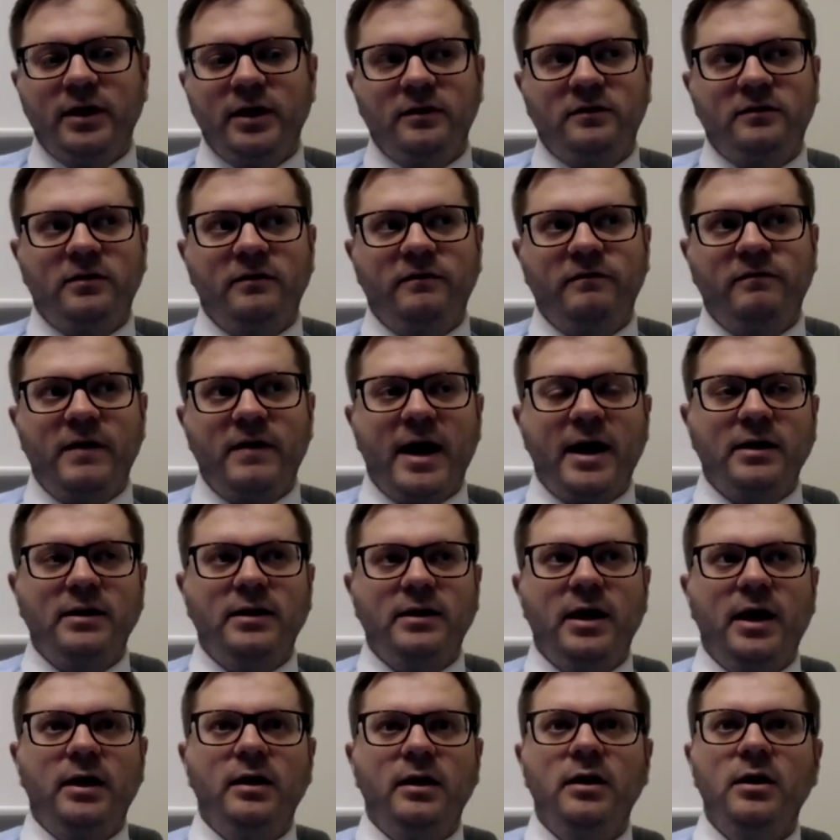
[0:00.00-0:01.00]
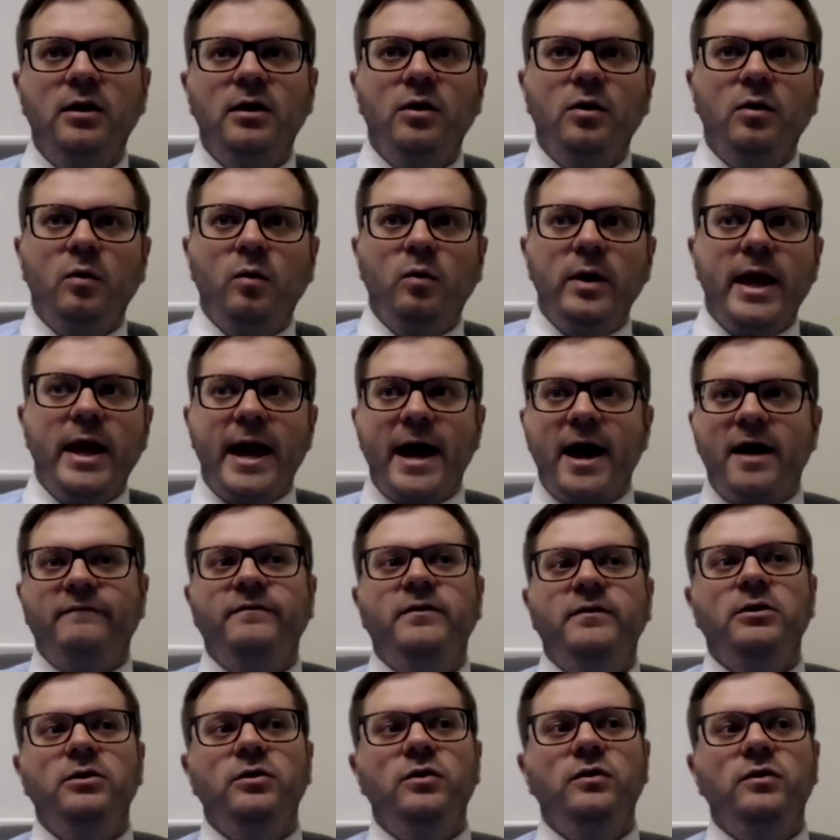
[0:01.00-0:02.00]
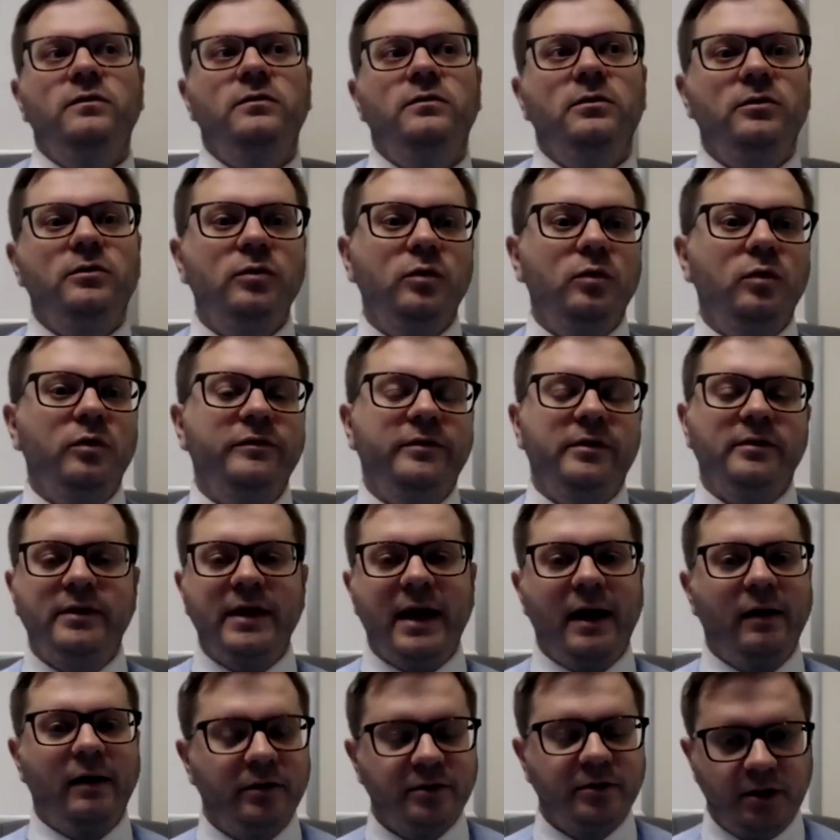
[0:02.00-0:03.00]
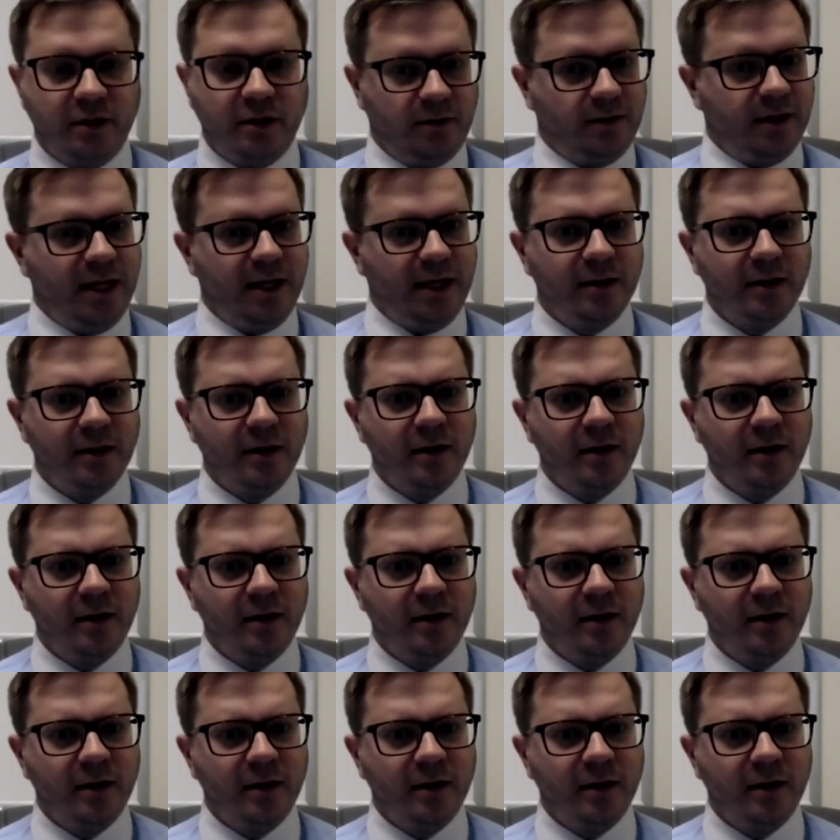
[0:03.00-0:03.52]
It's the fact that we have to use the tools intelligently.